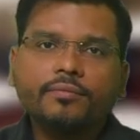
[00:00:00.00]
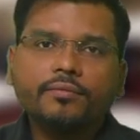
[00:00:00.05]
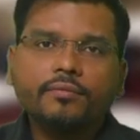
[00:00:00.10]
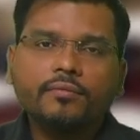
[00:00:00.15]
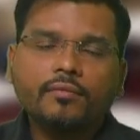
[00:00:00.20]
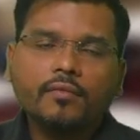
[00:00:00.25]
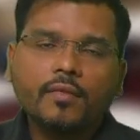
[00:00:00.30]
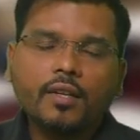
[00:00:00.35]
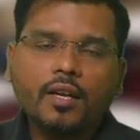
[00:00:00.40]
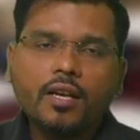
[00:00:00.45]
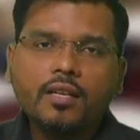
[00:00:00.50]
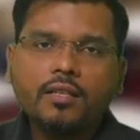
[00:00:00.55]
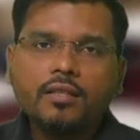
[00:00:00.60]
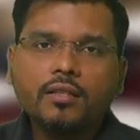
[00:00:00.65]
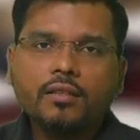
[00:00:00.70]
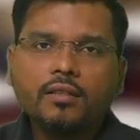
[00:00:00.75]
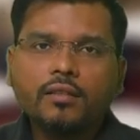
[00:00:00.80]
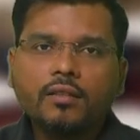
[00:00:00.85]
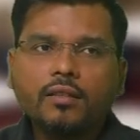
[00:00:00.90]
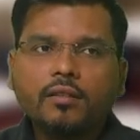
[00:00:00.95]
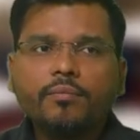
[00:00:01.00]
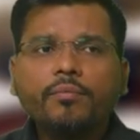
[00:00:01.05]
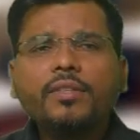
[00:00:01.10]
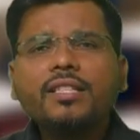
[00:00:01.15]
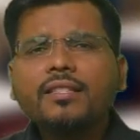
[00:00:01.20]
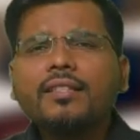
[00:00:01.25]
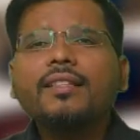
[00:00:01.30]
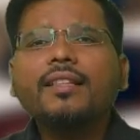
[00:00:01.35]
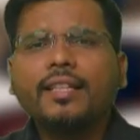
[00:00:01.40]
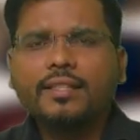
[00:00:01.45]
right? Means
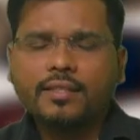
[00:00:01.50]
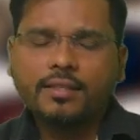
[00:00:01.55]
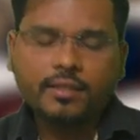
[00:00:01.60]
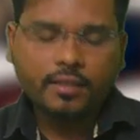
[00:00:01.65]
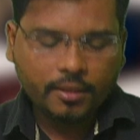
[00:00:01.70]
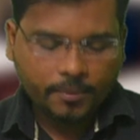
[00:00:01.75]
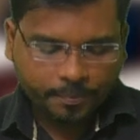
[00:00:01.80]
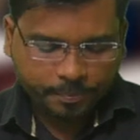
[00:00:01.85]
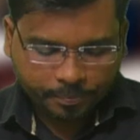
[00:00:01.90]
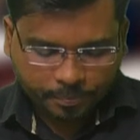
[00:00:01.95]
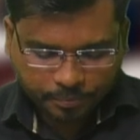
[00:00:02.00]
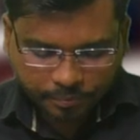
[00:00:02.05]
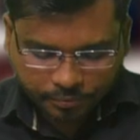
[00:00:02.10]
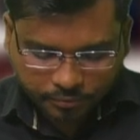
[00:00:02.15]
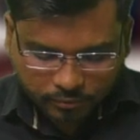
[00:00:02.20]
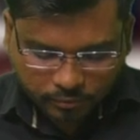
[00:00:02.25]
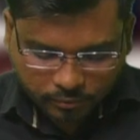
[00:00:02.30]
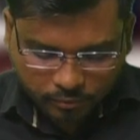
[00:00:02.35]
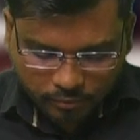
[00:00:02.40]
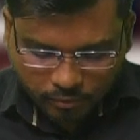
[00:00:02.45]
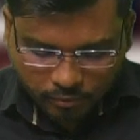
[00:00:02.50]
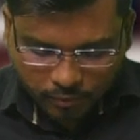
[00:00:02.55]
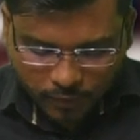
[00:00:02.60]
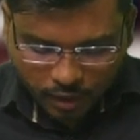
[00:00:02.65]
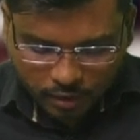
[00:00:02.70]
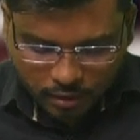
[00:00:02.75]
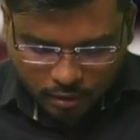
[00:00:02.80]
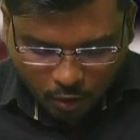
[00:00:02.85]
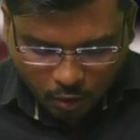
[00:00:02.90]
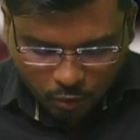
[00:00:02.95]
lessee.
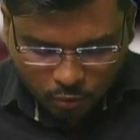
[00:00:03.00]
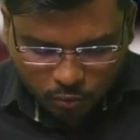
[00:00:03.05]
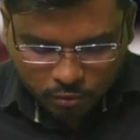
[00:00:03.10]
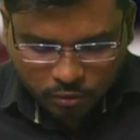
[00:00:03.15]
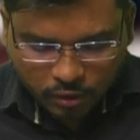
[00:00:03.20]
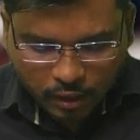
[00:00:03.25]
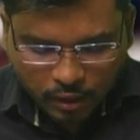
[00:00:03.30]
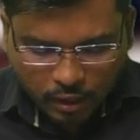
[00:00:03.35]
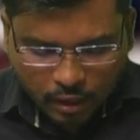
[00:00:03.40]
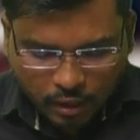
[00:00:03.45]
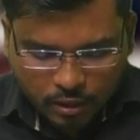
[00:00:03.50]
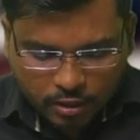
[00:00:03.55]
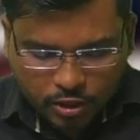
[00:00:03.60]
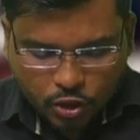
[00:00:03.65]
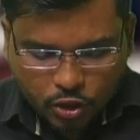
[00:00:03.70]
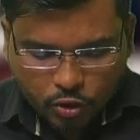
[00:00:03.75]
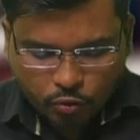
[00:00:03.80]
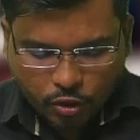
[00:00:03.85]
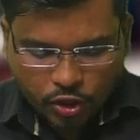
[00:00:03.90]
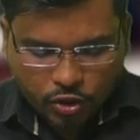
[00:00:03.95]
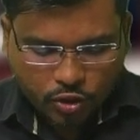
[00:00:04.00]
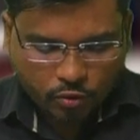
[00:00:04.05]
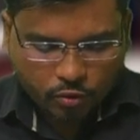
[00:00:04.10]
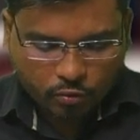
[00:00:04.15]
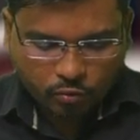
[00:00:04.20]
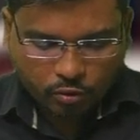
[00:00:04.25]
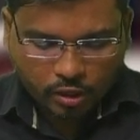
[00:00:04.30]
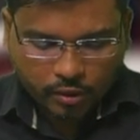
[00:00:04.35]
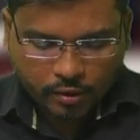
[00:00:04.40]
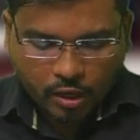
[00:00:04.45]
Now, situation 1,
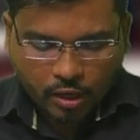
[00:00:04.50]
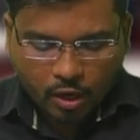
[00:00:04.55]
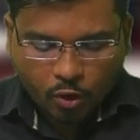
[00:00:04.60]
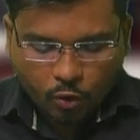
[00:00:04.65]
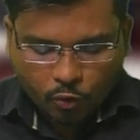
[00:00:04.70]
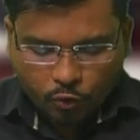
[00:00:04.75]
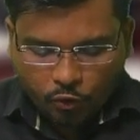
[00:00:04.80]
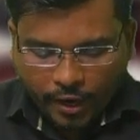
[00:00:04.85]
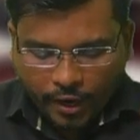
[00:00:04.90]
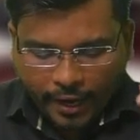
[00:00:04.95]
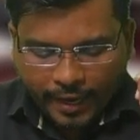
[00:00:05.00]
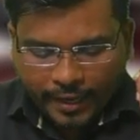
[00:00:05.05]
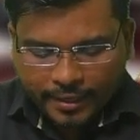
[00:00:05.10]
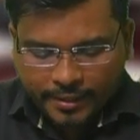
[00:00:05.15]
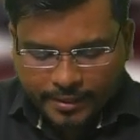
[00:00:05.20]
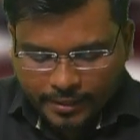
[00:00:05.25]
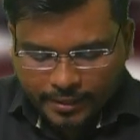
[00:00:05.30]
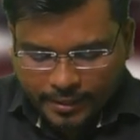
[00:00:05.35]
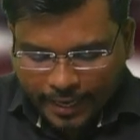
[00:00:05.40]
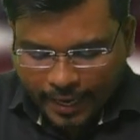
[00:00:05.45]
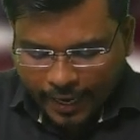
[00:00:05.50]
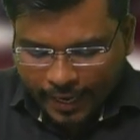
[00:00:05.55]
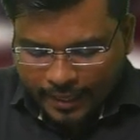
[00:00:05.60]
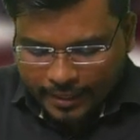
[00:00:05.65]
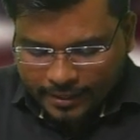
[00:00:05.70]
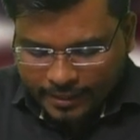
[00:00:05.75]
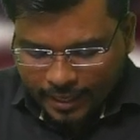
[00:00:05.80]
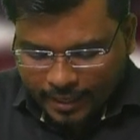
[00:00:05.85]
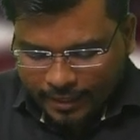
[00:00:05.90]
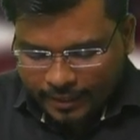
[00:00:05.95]
where sales
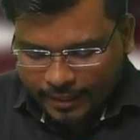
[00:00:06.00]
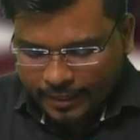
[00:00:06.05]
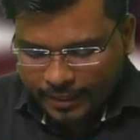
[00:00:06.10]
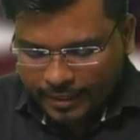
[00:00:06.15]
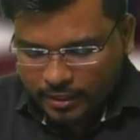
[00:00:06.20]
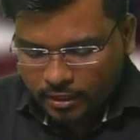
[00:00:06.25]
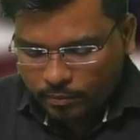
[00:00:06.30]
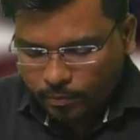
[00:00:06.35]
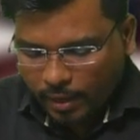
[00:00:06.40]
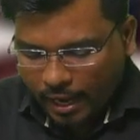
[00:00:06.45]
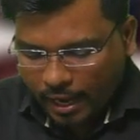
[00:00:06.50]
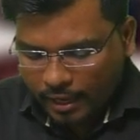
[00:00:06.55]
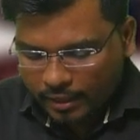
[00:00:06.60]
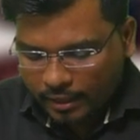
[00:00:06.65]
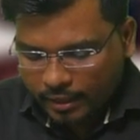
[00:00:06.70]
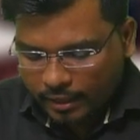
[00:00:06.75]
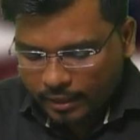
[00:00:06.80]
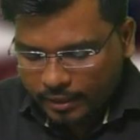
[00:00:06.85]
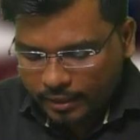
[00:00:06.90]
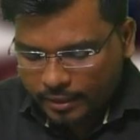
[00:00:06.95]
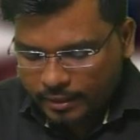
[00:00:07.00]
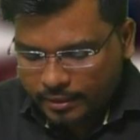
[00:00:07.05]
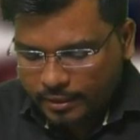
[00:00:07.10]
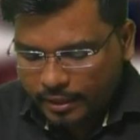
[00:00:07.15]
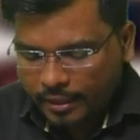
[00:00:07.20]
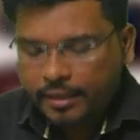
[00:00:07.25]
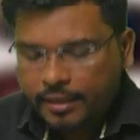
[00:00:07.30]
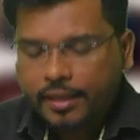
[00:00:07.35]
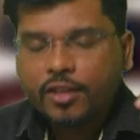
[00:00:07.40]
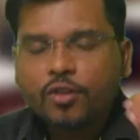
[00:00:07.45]
and lease back result
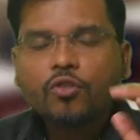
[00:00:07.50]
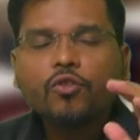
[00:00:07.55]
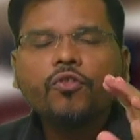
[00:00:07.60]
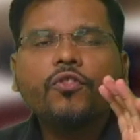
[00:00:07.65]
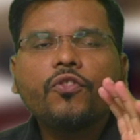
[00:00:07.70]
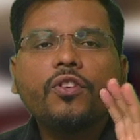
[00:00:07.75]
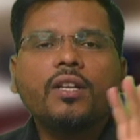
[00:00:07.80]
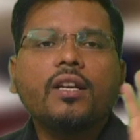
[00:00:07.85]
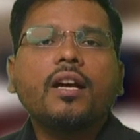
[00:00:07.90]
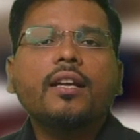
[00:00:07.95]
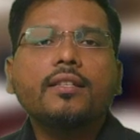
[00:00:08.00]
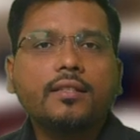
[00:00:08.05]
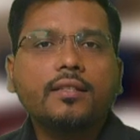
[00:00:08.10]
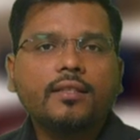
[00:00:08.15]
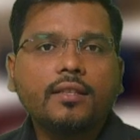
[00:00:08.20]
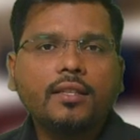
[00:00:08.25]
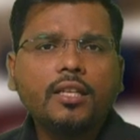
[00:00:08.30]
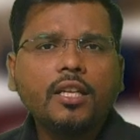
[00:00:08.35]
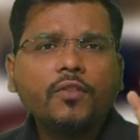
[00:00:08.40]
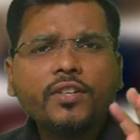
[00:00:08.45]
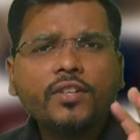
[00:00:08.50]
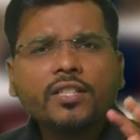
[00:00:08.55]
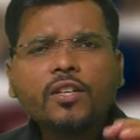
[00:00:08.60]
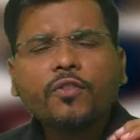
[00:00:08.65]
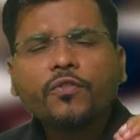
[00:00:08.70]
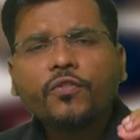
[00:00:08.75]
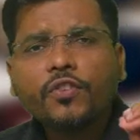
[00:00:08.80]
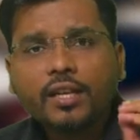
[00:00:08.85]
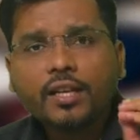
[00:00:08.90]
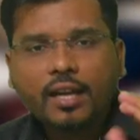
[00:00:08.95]
into finance lease. If it is a
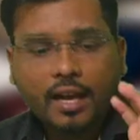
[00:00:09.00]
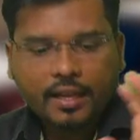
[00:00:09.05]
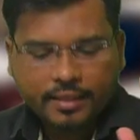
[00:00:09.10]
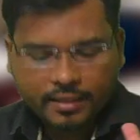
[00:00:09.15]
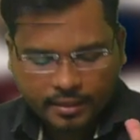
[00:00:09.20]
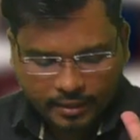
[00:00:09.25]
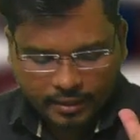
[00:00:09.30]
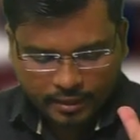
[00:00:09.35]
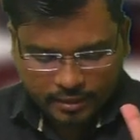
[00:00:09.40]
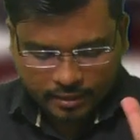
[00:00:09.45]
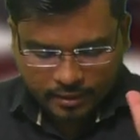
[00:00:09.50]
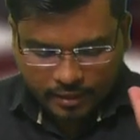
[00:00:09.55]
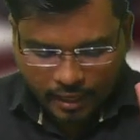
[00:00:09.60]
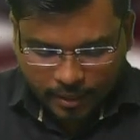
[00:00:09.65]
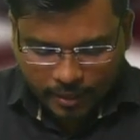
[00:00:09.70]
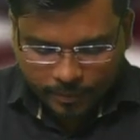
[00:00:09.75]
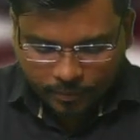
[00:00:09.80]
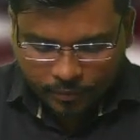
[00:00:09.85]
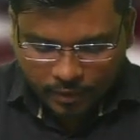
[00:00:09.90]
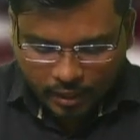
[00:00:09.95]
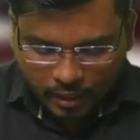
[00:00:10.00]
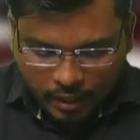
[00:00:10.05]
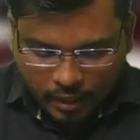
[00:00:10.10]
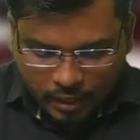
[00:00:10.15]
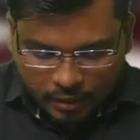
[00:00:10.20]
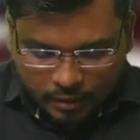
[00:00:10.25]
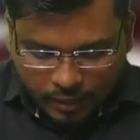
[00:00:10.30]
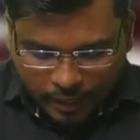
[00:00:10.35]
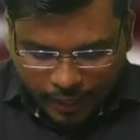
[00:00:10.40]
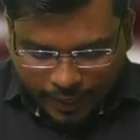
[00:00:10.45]
finance lease, then
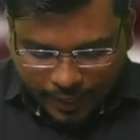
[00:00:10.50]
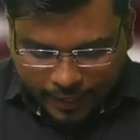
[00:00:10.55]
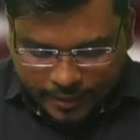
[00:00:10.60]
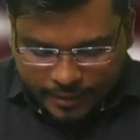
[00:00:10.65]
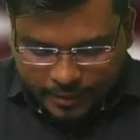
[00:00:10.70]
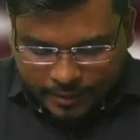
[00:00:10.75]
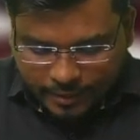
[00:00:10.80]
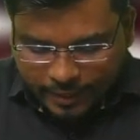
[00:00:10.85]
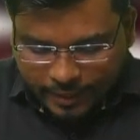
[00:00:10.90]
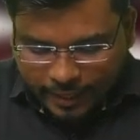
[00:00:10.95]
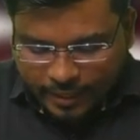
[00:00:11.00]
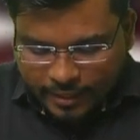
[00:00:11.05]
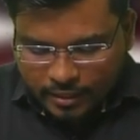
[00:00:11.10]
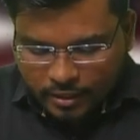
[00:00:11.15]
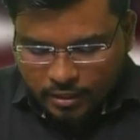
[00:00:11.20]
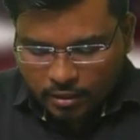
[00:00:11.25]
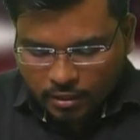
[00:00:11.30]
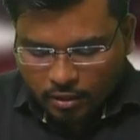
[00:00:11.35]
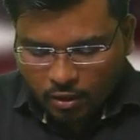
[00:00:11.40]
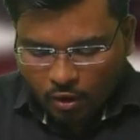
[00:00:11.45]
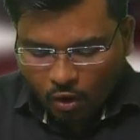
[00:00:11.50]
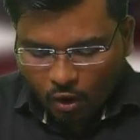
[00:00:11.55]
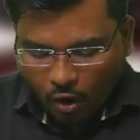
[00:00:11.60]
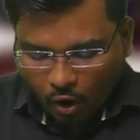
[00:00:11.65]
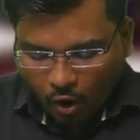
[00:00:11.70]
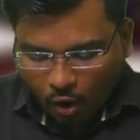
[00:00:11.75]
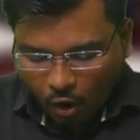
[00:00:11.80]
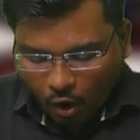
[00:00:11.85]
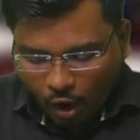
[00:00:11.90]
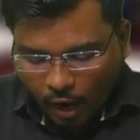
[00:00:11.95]
the excess
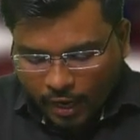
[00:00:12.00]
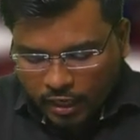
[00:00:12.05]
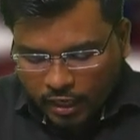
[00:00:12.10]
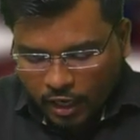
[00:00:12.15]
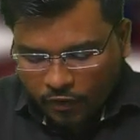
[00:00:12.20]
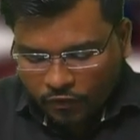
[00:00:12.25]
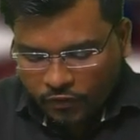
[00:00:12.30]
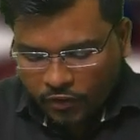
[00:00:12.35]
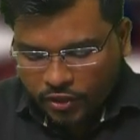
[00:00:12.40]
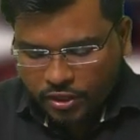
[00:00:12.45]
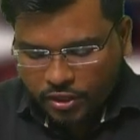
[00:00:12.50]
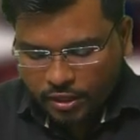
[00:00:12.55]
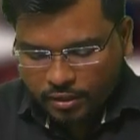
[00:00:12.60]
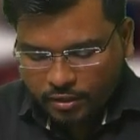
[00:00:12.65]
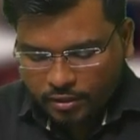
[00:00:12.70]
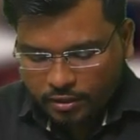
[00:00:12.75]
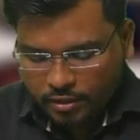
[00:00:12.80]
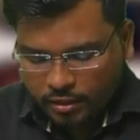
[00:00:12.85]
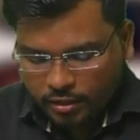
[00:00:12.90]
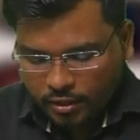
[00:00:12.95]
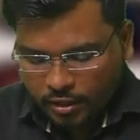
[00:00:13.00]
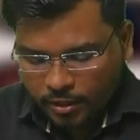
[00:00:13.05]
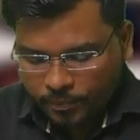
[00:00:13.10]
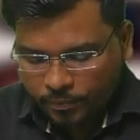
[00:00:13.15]
or deficiency